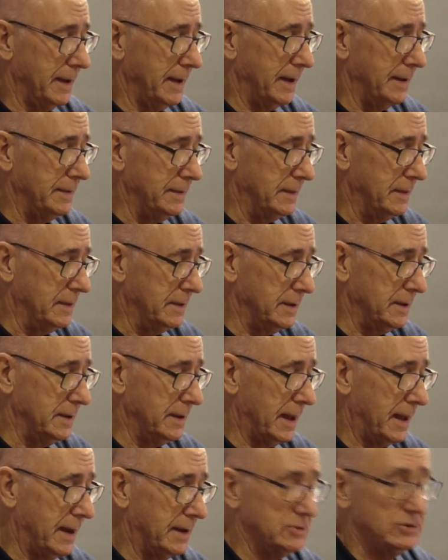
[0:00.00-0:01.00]
in
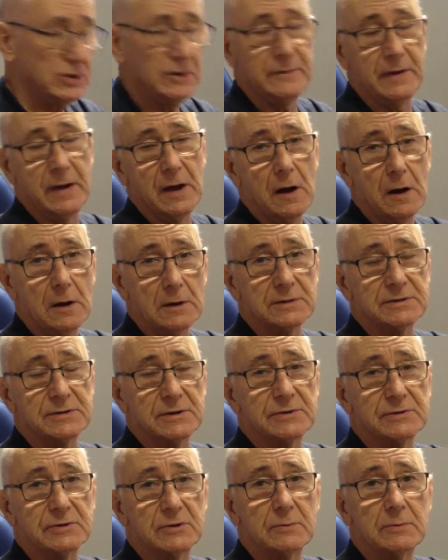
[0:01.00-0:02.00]
the AGV ARC
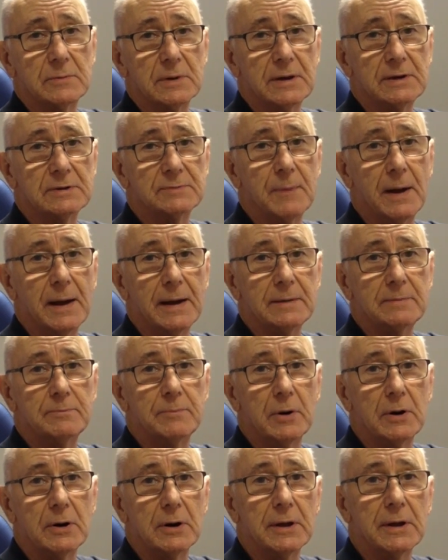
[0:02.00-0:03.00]
system is made
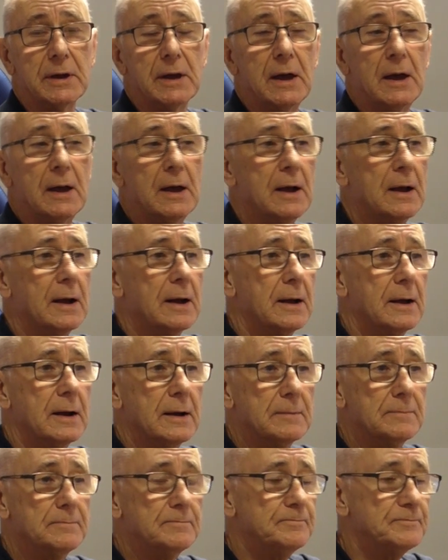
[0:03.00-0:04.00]
by
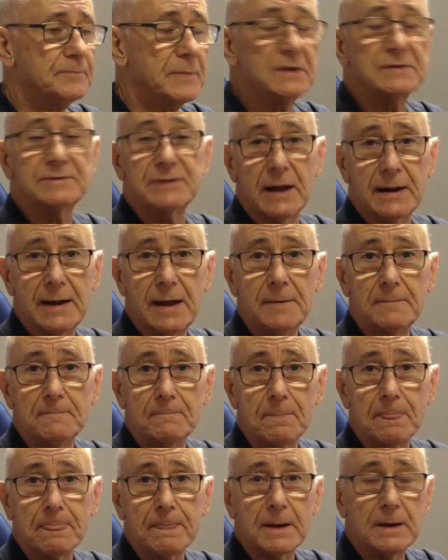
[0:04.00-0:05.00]
Sena,
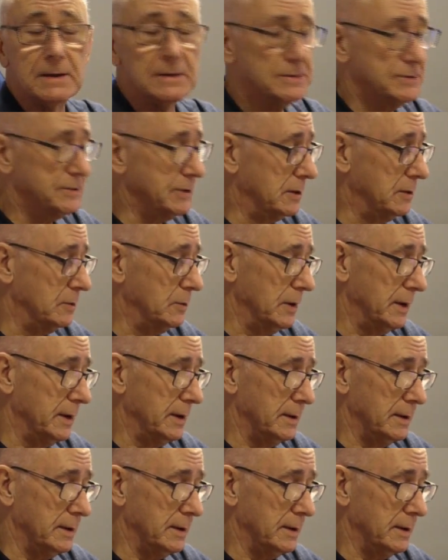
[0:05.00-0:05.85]
so